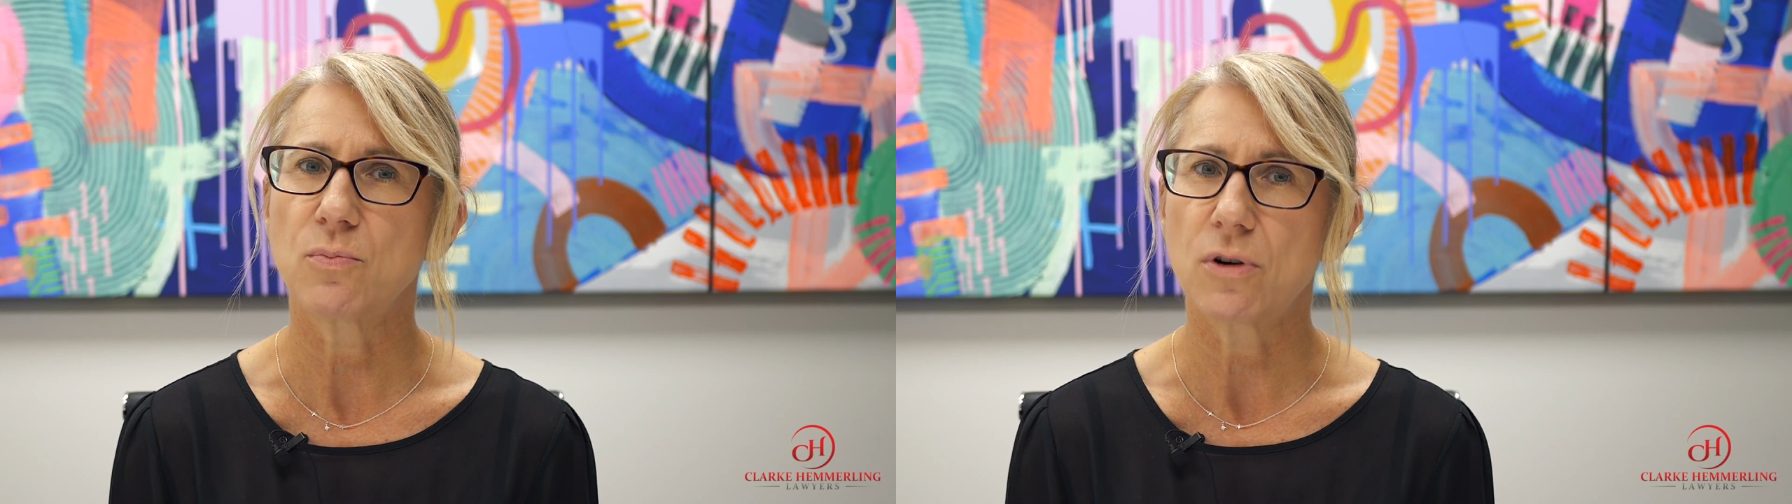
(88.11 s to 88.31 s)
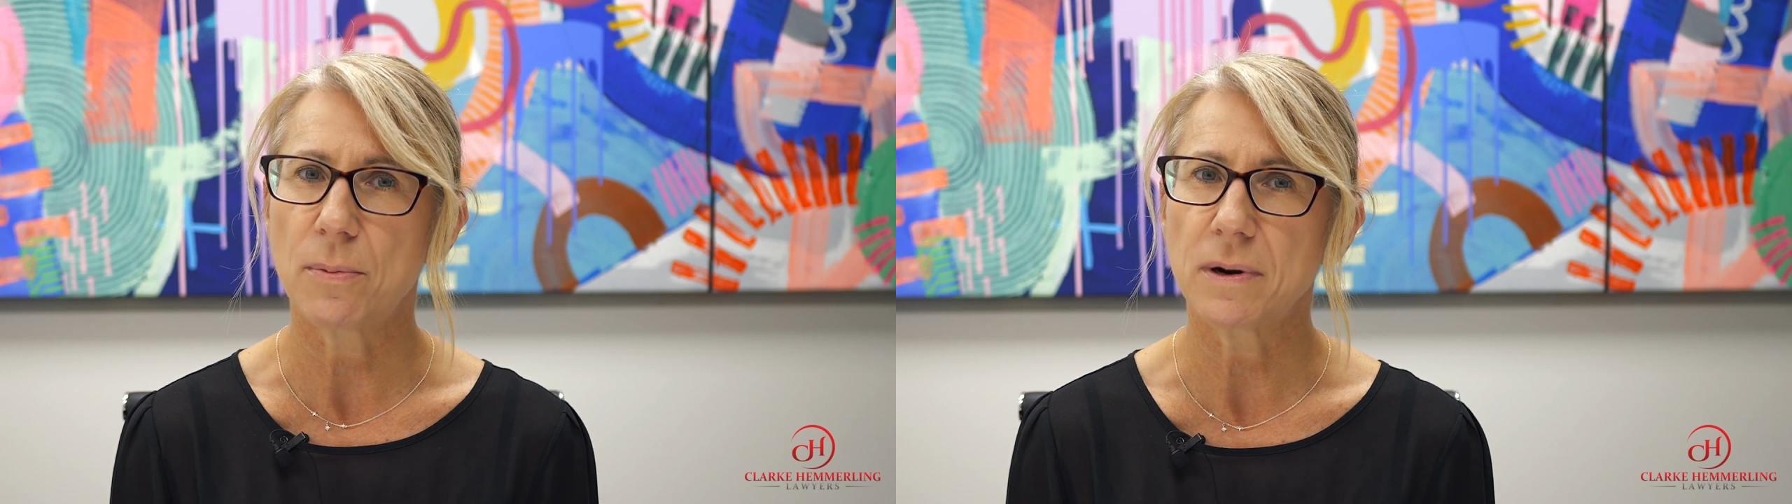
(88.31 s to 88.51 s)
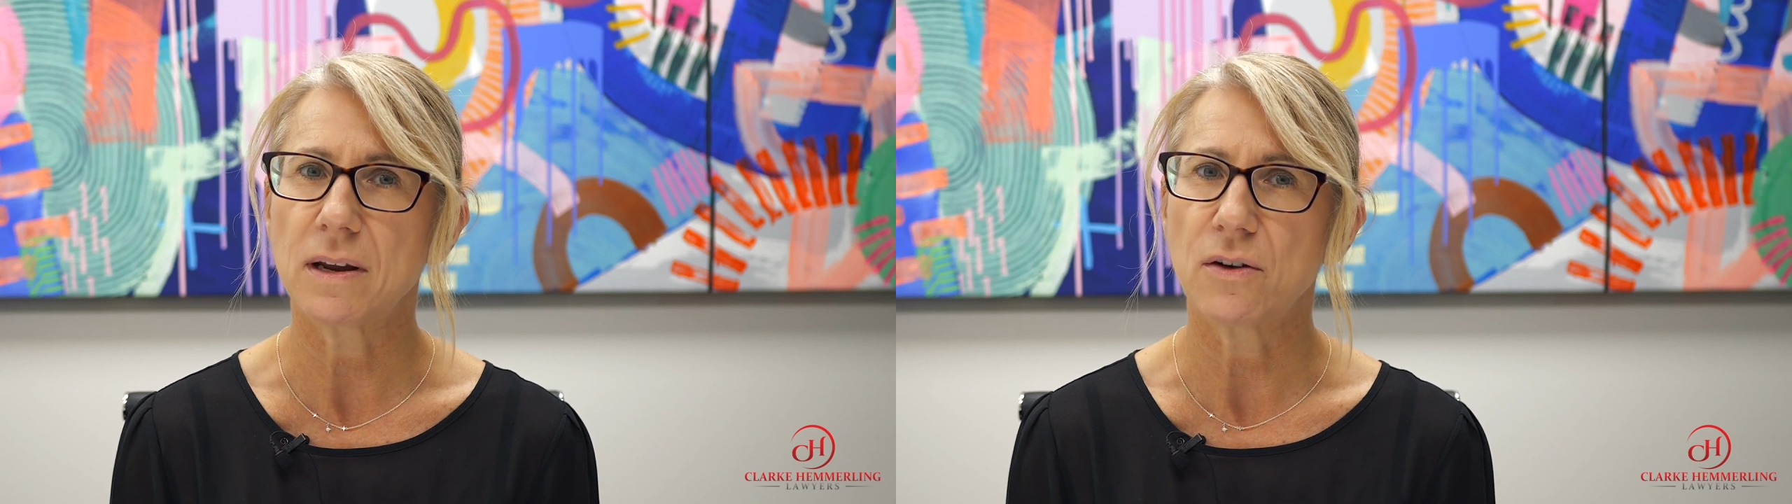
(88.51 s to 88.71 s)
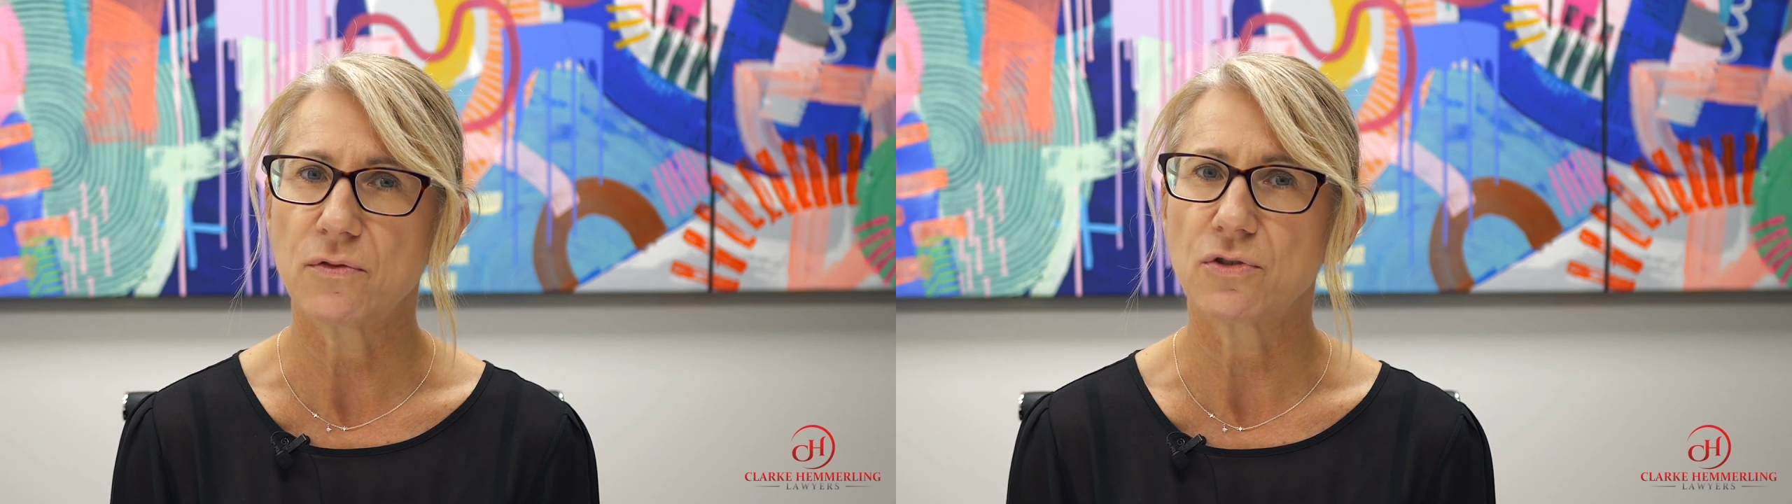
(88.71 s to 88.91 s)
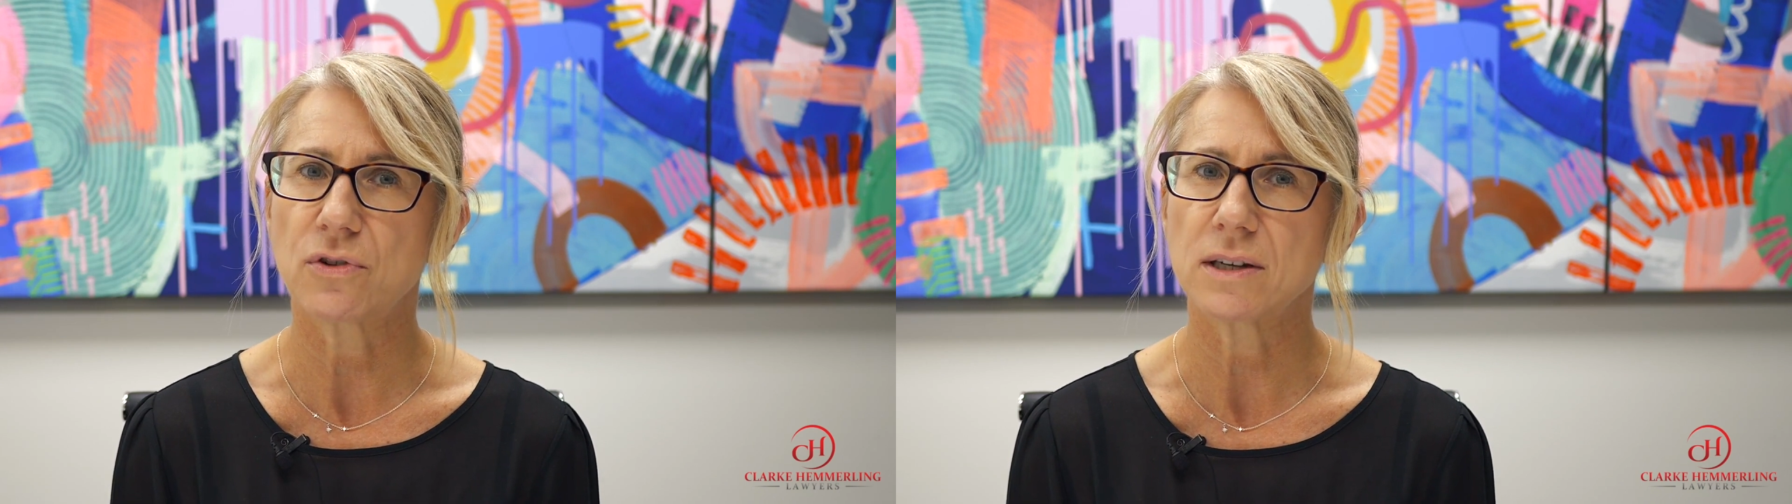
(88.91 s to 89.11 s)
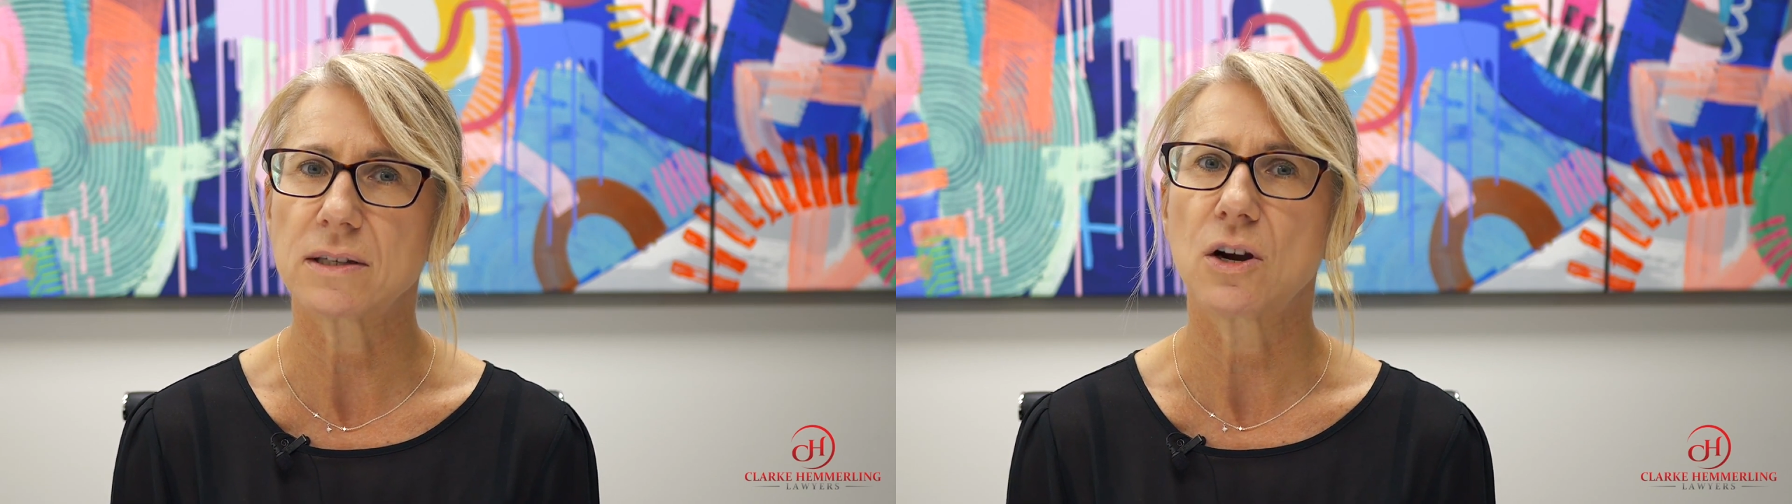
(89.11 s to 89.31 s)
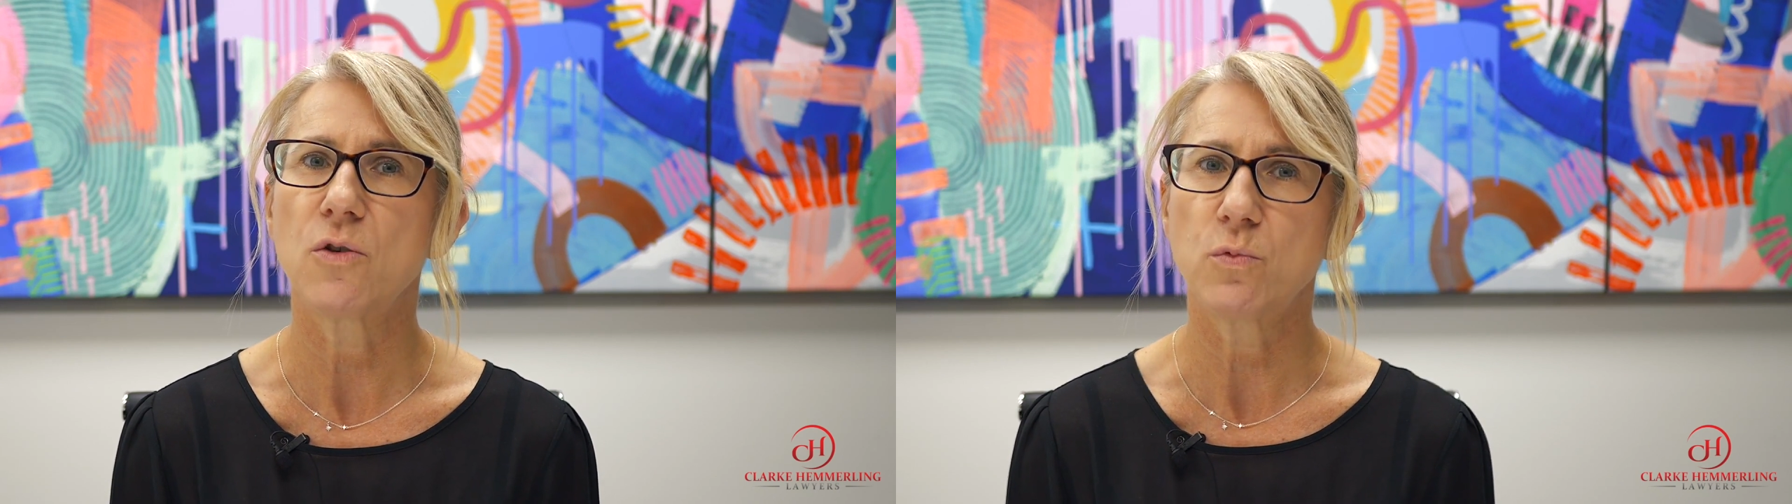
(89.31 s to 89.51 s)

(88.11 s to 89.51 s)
property of the trust